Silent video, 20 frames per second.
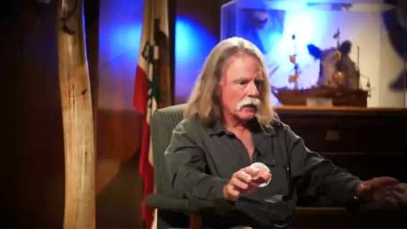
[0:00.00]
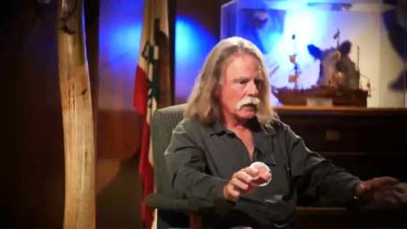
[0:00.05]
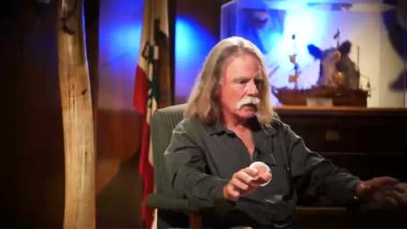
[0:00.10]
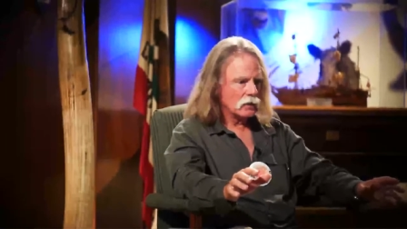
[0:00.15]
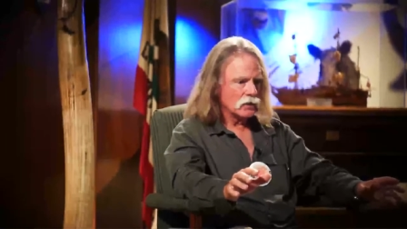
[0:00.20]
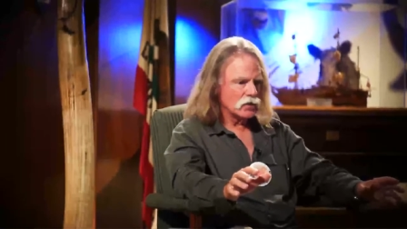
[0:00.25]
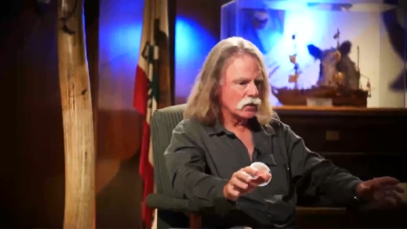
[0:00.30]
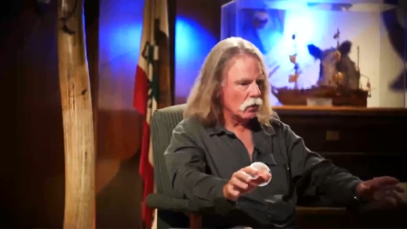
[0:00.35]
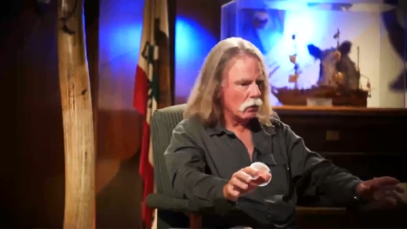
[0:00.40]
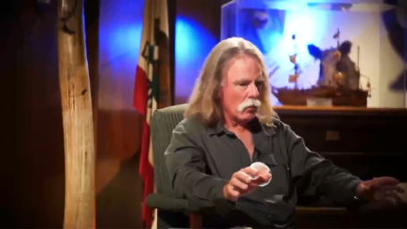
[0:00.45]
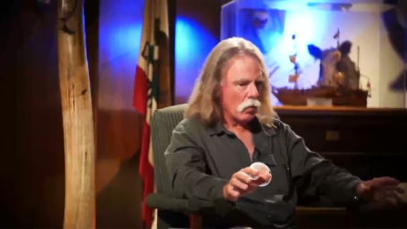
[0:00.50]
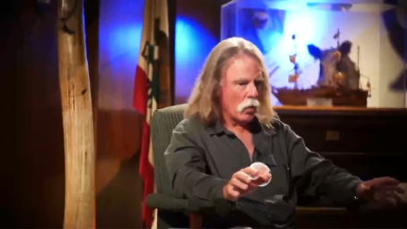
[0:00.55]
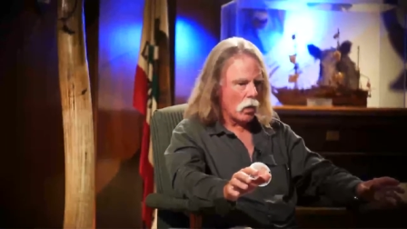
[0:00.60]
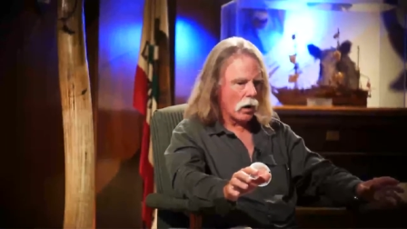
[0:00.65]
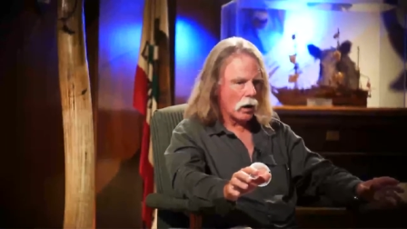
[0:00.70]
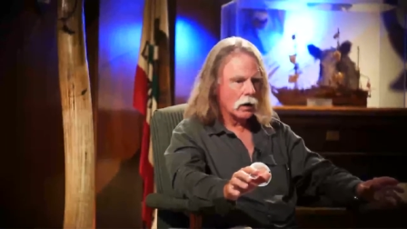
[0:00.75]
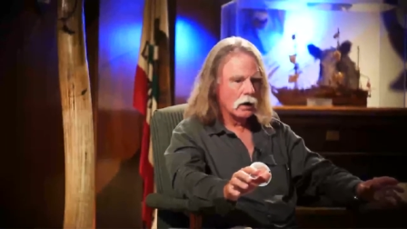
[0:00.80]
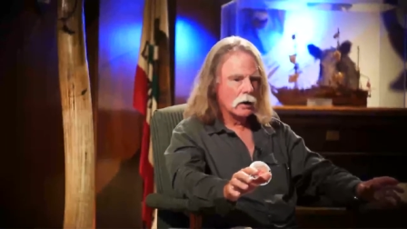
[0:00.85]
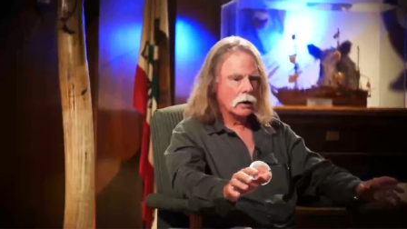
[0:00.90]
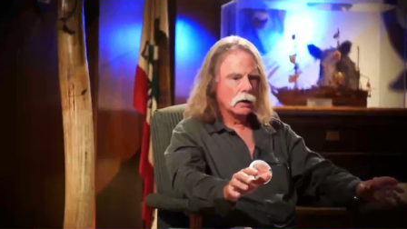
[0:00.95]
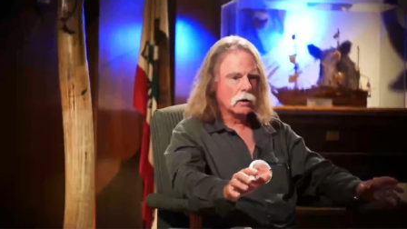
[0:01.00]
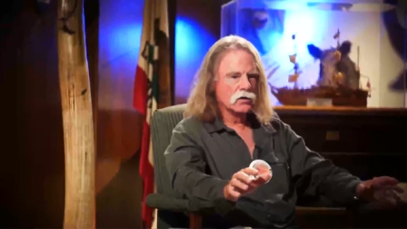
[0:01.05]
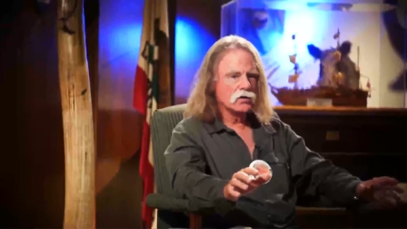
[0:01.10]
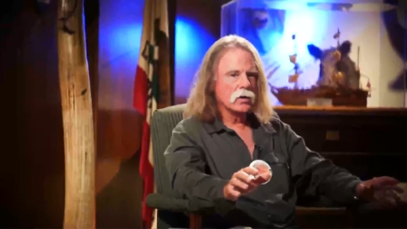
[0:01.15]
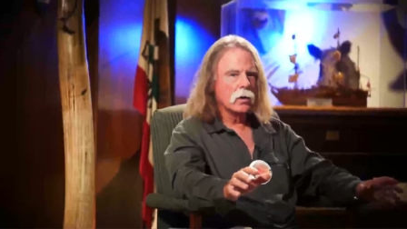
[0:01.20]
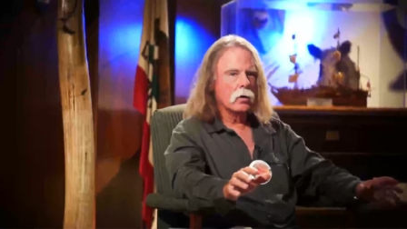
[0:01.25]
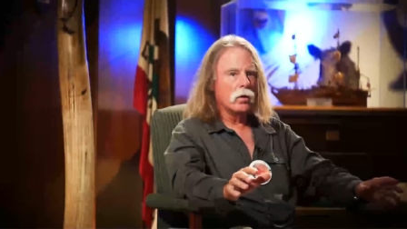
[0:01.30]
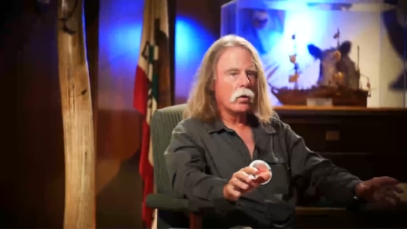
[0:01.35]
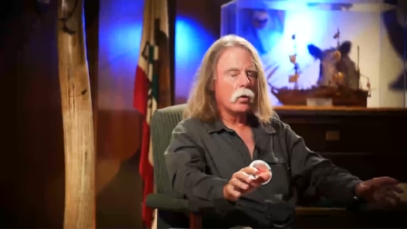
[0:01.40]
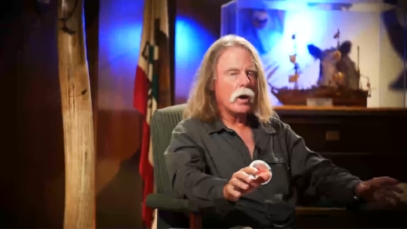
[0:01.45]
There's no more.
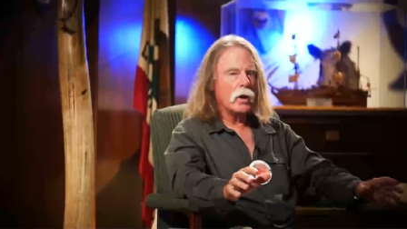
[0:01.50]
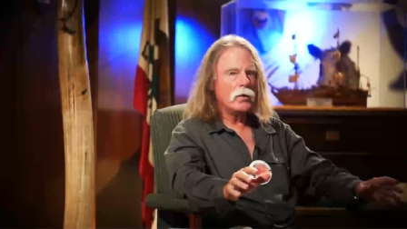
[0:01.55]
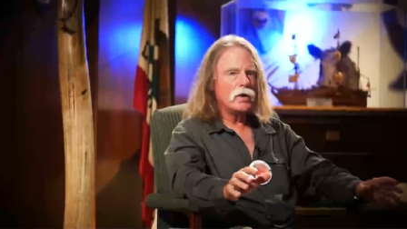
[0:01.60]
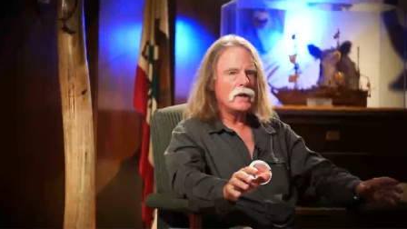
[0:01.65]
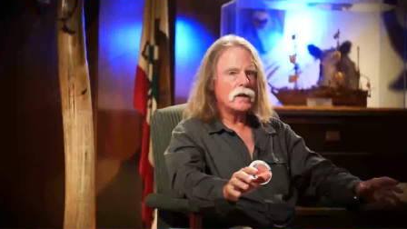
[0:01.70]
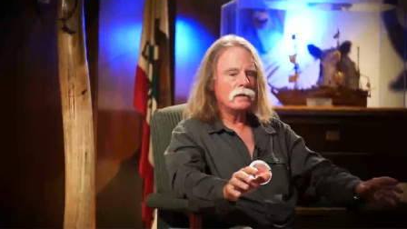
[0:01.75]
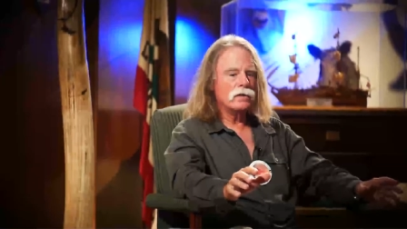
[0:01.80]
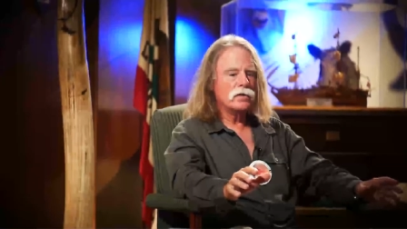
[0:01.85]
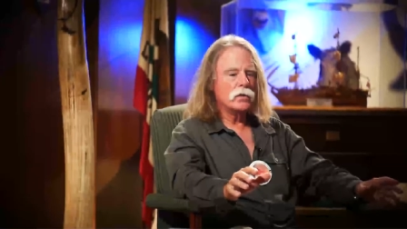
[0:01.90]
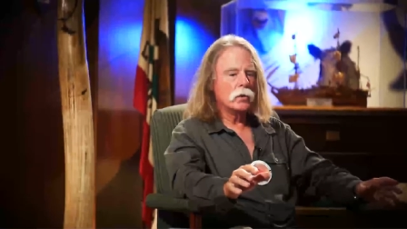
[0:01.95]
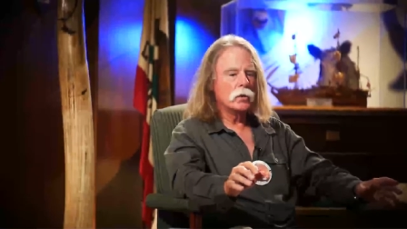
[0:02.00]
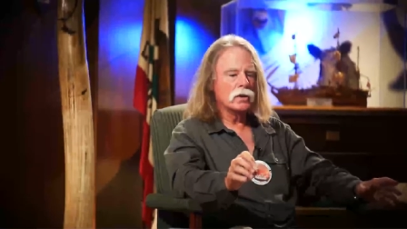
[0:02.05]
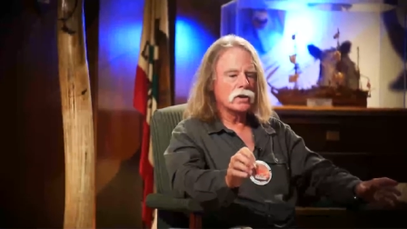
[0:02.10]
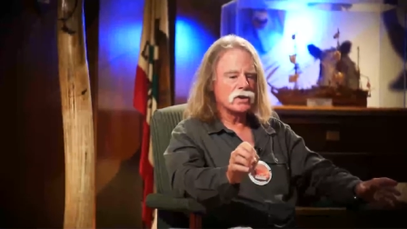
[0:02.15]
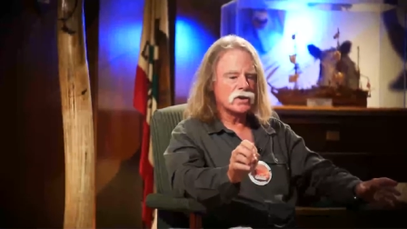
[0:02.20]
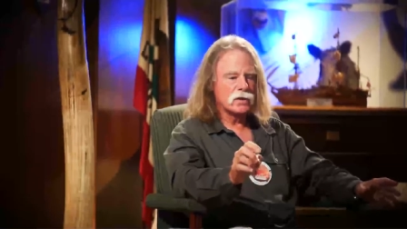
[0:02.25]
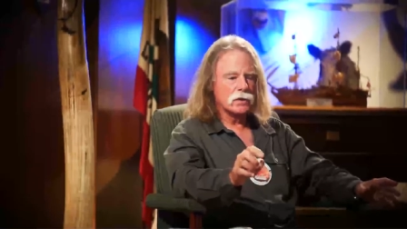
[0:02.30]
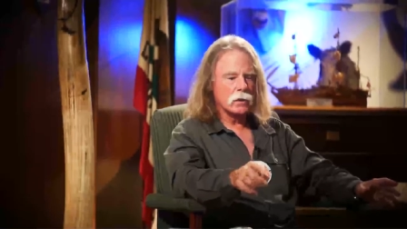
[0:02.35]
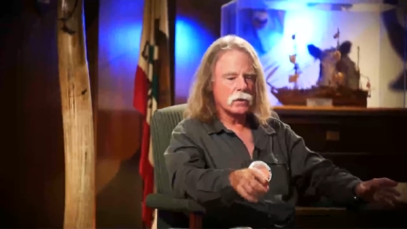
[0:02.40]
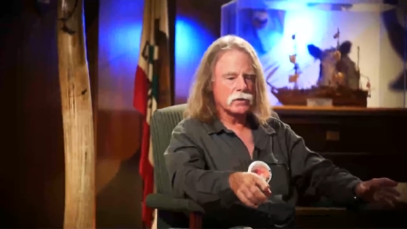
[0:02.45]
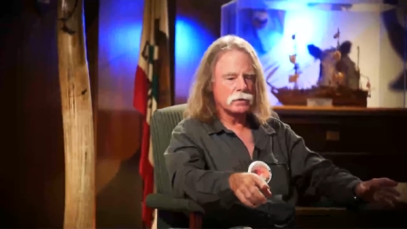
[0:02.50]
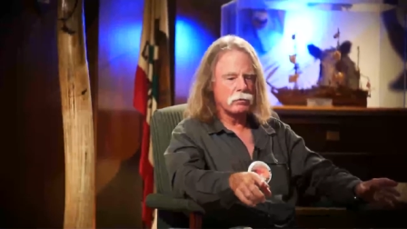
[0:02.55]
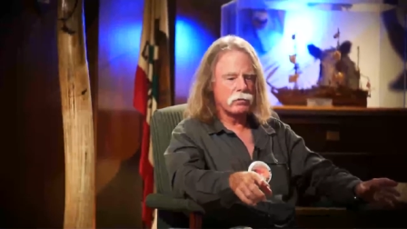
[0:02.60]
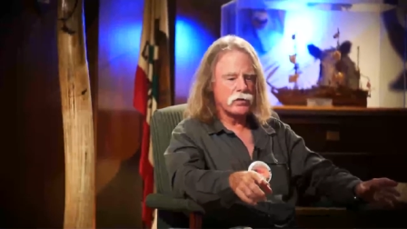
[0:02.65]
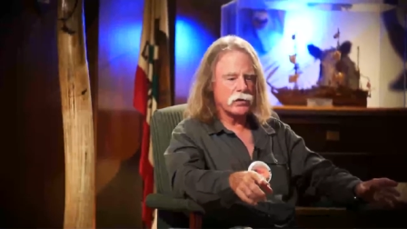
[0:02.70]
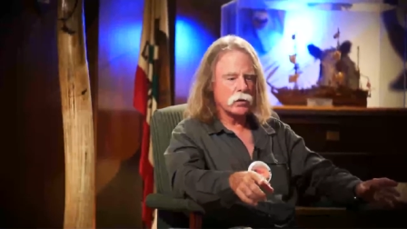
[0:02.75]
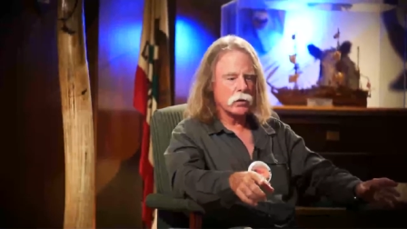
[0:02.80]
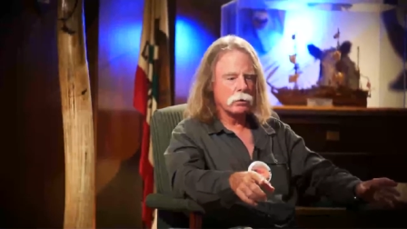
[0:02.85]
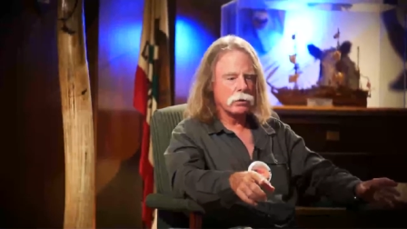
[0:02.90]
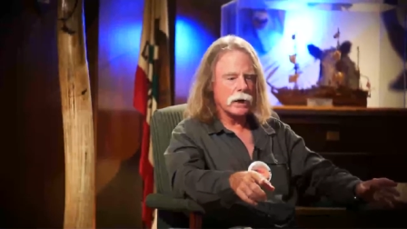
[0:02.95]
So the way we get fuel is those
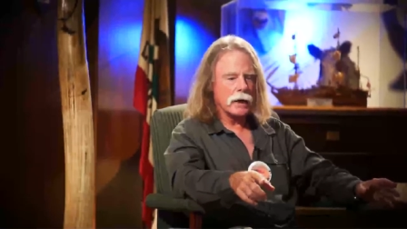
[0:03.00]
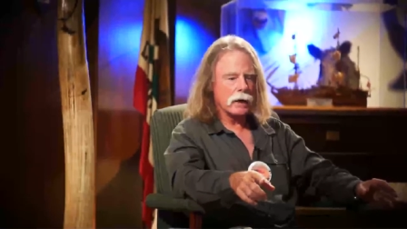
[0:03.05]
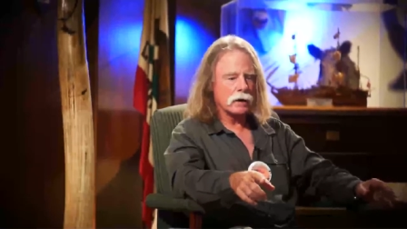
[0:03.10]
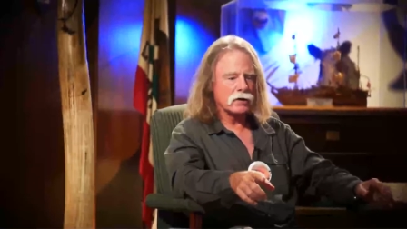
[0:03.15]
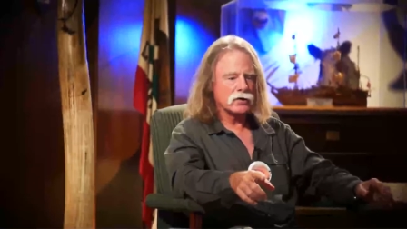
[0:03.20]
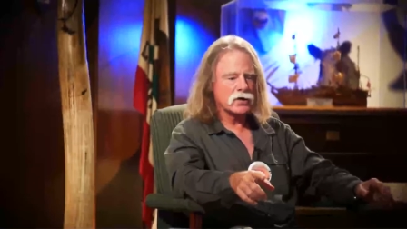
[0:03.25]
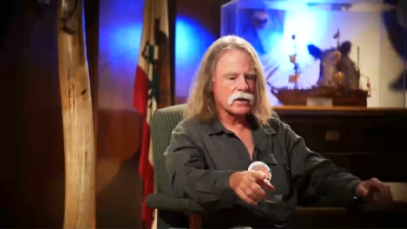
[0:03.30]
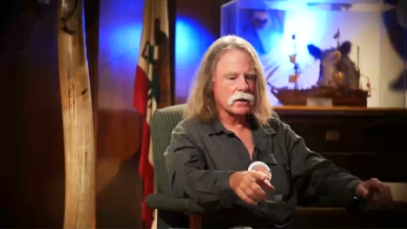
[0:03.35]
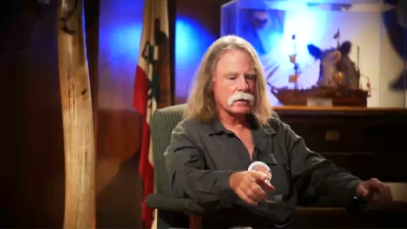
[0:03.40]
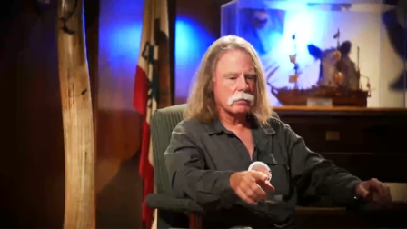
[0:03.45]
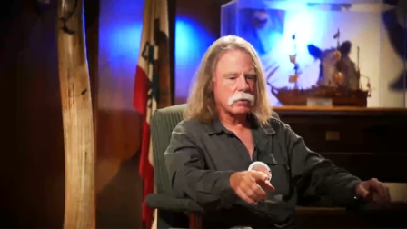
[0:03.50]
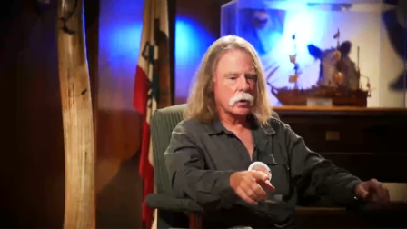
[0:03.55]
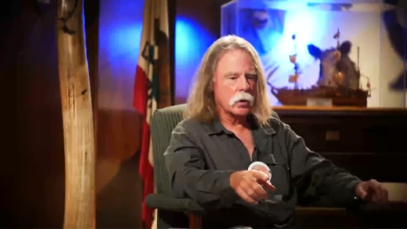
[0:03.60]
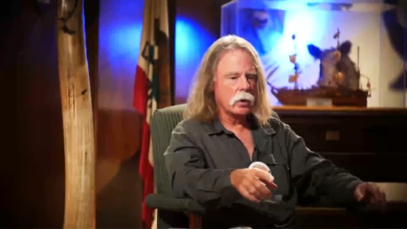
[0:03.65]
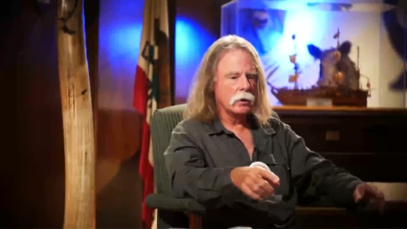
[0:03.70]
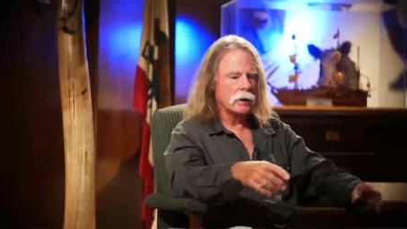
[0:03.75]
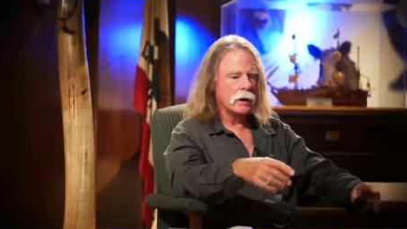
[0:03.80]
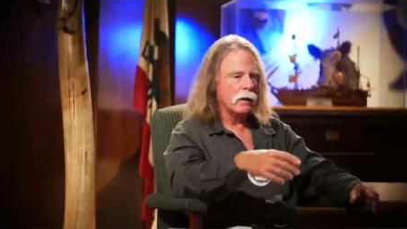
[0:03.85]
fuel bladders that are pulled,